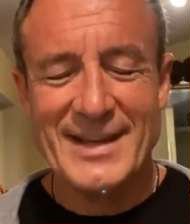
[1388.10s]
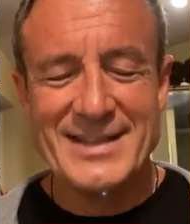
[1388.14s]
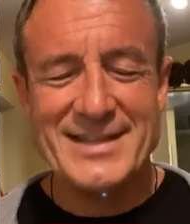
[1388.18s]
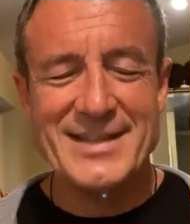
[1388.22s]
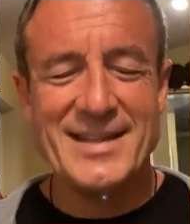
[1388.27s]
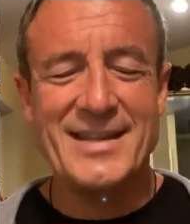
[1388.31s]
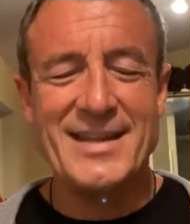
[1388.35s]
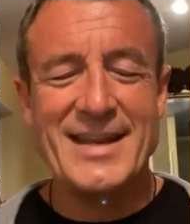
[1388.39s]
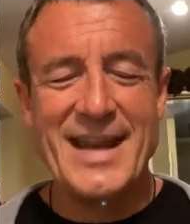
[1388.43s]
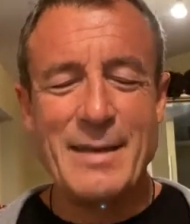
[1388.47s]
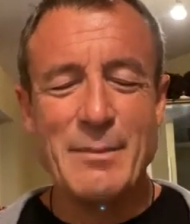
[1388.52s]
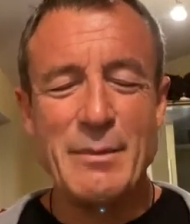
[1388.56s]

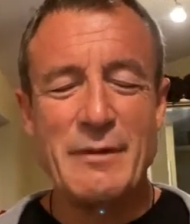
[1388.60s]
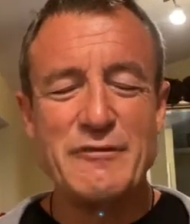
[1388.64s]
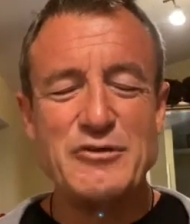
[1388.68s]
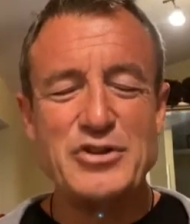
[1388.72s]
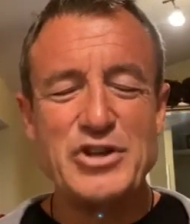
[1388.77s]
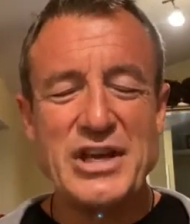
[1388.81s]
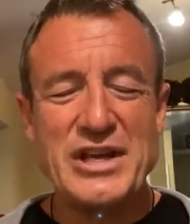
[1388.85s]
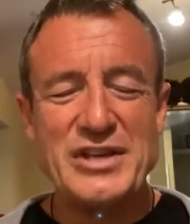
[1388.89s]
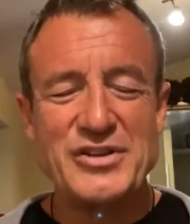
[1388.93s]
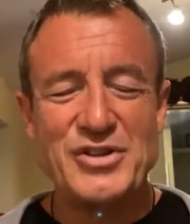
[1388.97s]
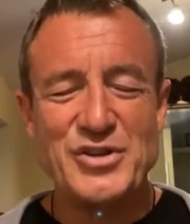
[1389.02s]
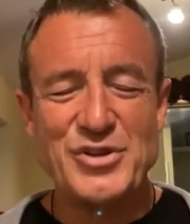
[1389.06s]
It's in the name of
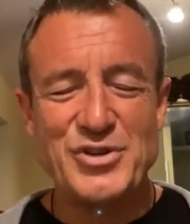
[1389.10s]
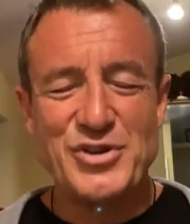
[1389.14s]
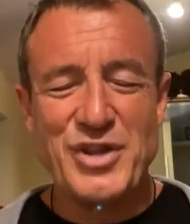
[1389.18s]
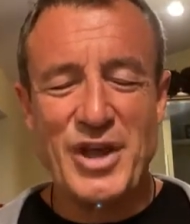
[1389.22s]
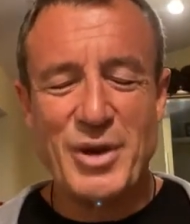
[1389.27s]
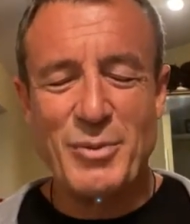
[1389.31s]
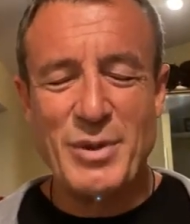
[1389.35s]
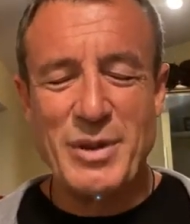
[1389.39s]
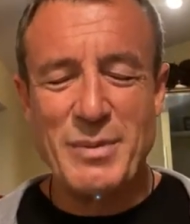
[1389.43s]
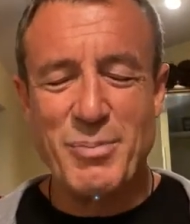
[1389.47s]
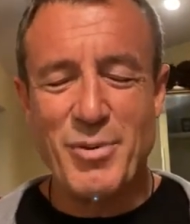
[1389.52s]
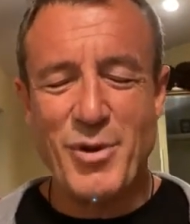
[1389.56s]
Jesus
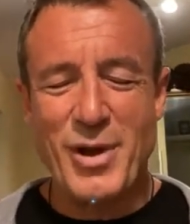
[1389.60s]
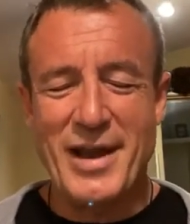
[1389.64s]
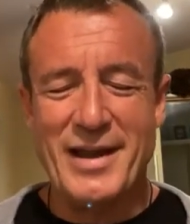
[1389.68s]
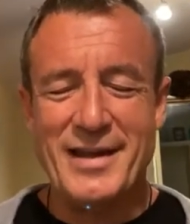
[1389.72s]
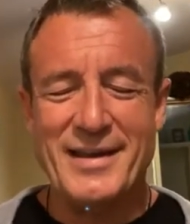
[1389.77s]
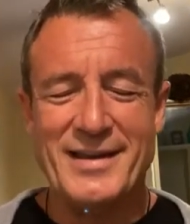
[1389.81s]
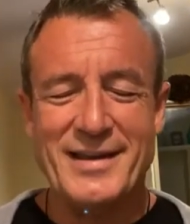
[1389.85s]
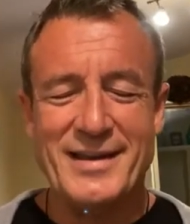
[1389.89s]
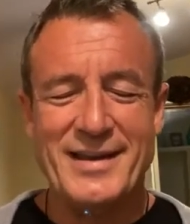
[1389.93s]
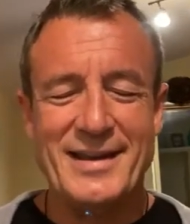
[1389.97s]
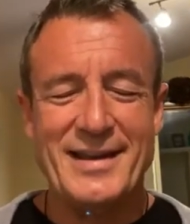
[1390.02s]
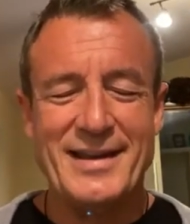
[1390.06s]
that we pray.
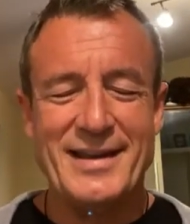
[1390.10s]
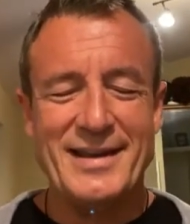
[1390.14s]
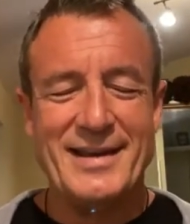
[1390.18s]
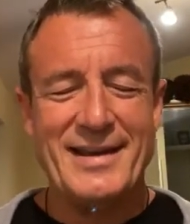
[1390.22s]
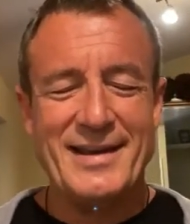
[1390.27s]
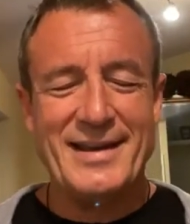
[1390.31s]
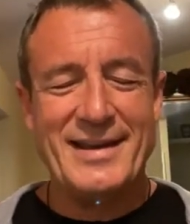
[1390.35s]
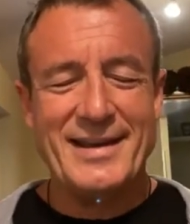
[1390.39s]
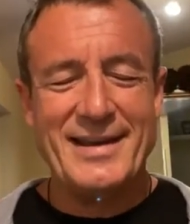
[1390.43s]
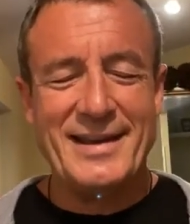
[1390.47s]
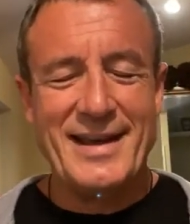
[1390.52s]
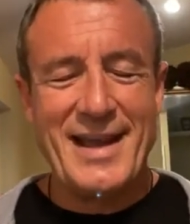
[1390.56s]

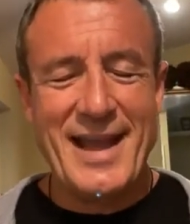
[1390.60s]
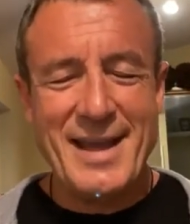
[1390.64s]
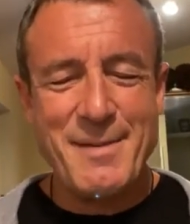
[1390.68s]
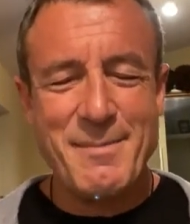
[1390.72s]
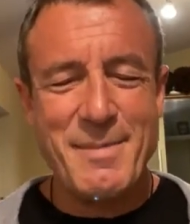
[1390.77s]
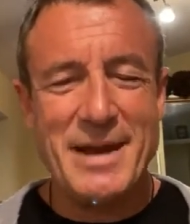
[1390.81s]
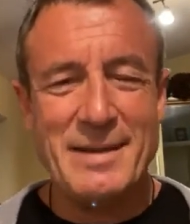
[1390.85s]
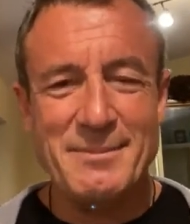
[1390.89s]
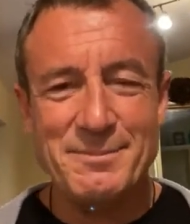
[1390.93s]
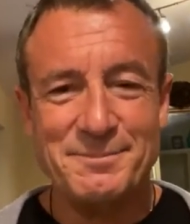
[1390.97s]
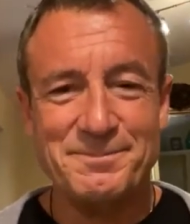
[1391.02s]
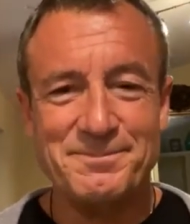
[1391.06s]

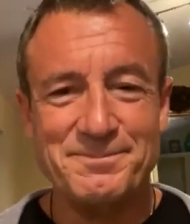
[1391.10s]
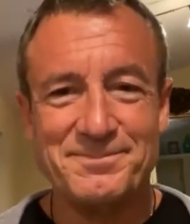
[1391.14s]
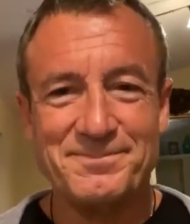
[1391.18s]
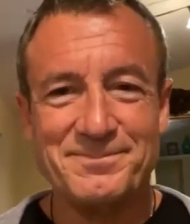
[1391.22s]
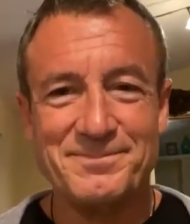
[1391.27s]
Amen.